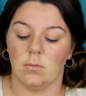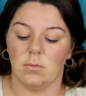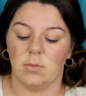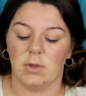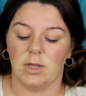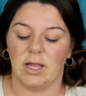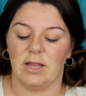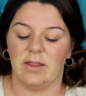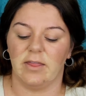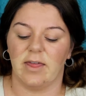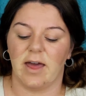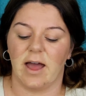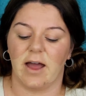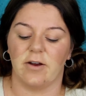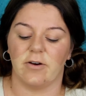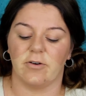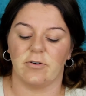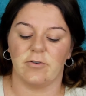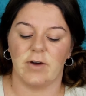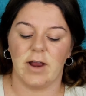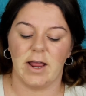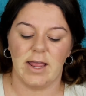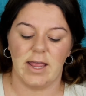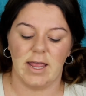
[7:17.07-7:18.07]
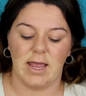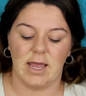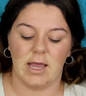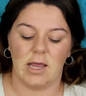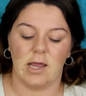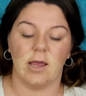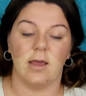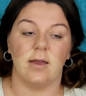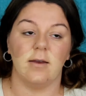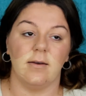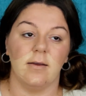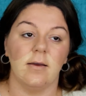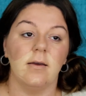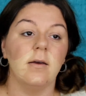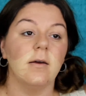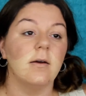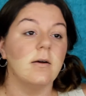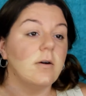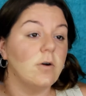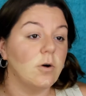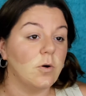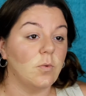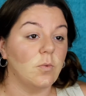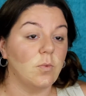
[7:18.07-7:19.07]
Blend that right in
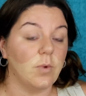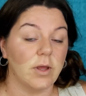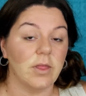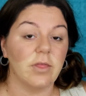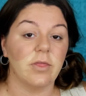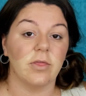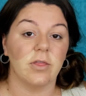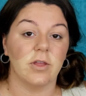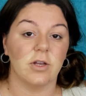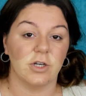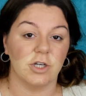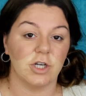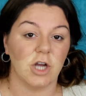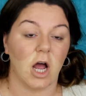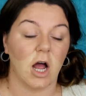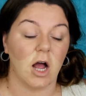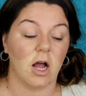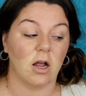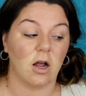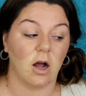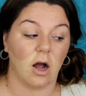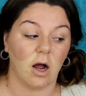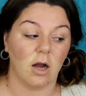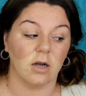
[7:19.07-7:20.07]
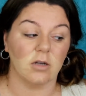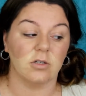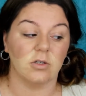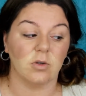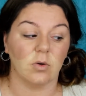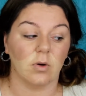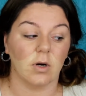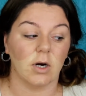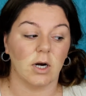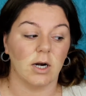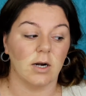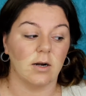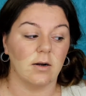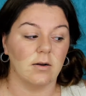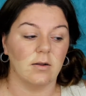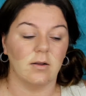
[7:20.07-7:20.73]
with the jaw contour.